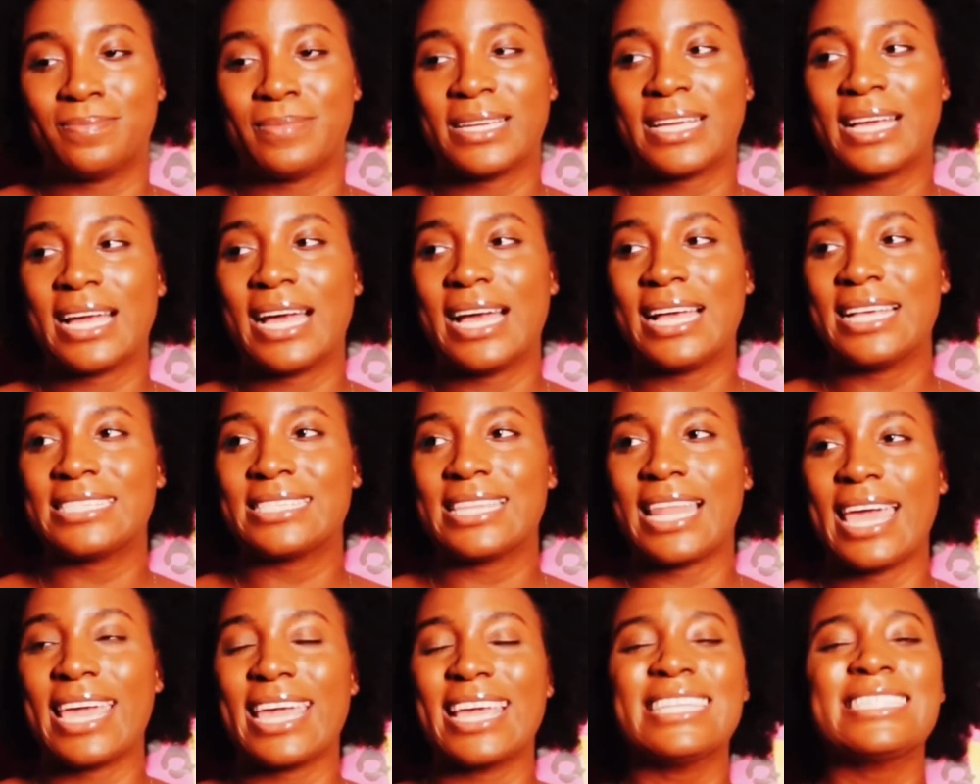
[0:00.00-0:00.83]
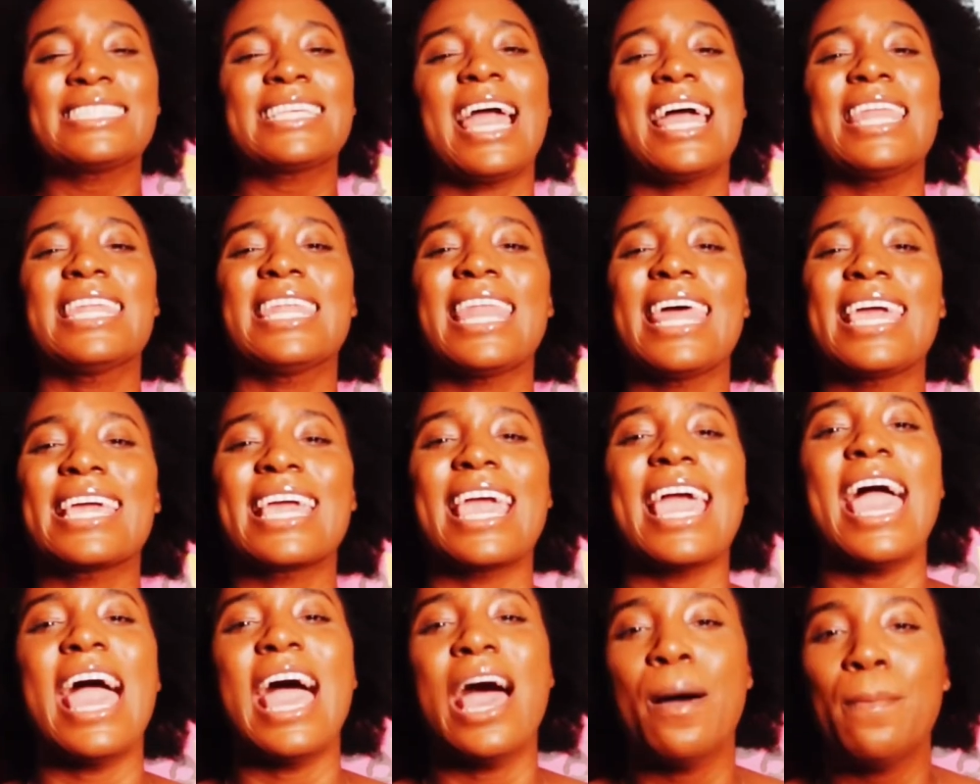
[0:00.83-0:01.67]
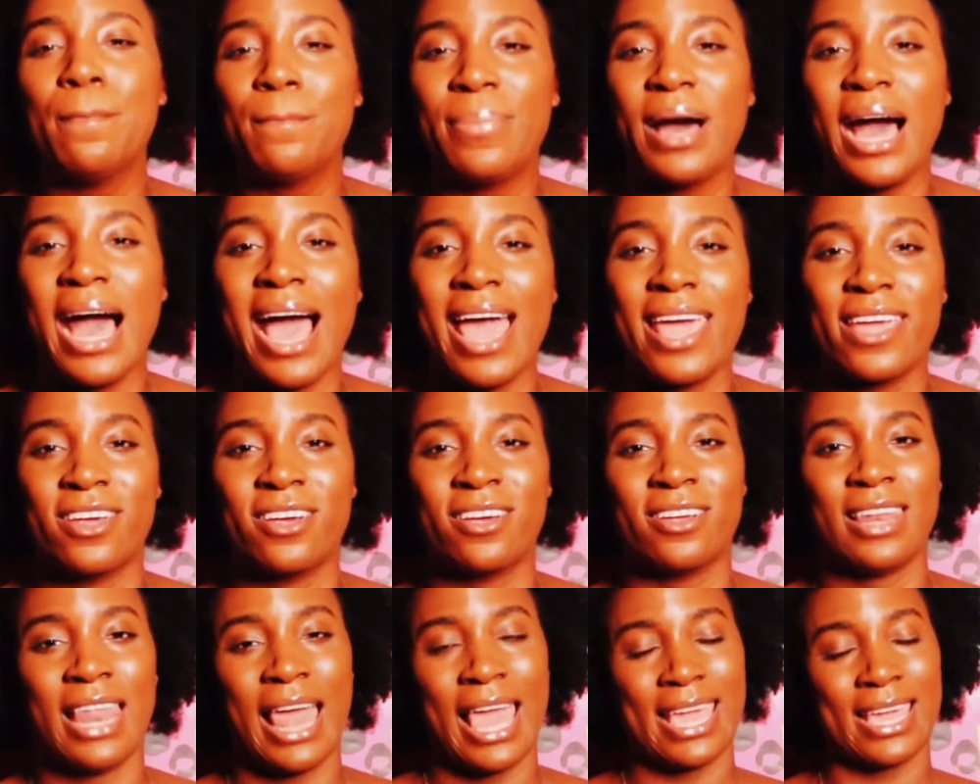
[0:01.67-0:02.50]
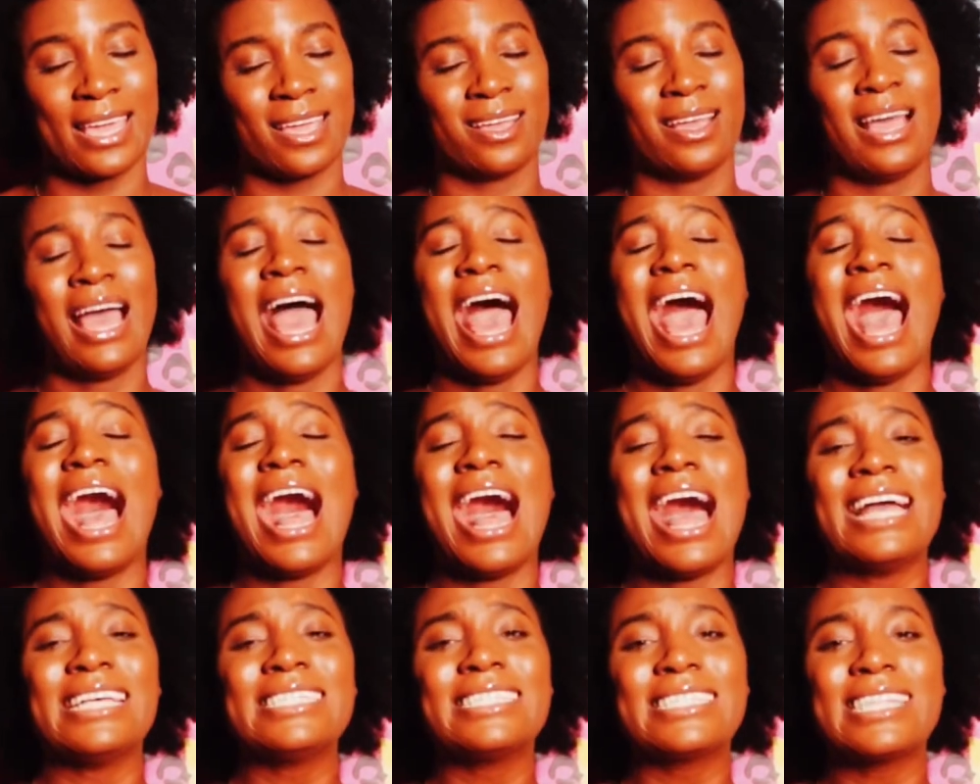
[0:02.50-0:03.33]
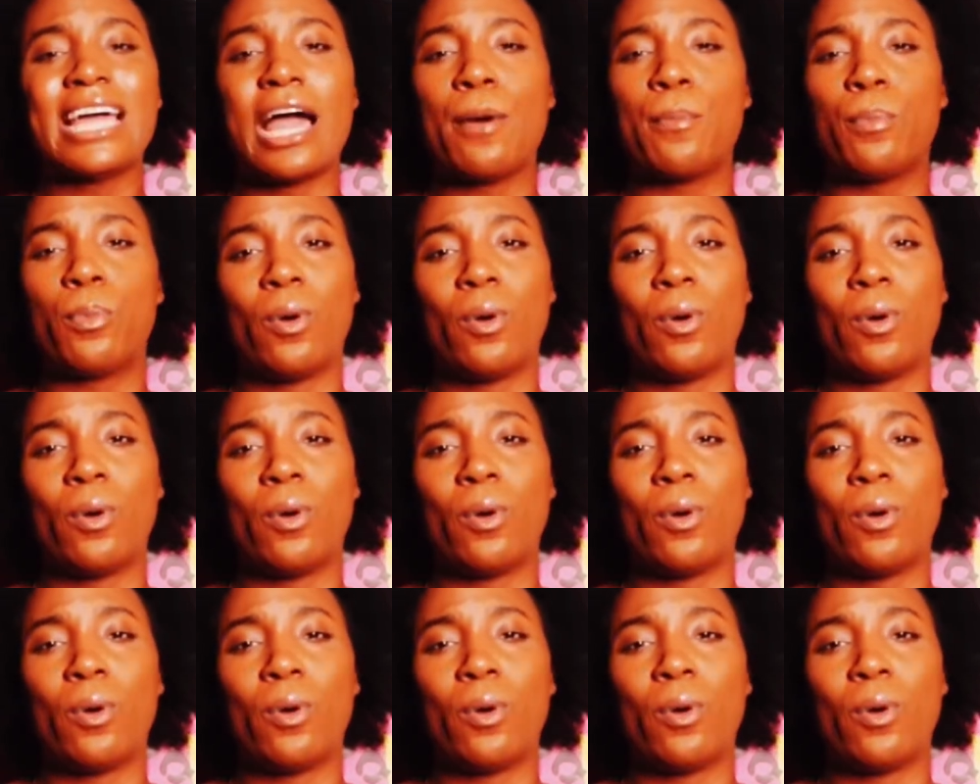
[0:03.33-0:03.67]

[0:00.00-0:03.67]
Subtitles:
because like it's kind of like Empire. Like, I stopped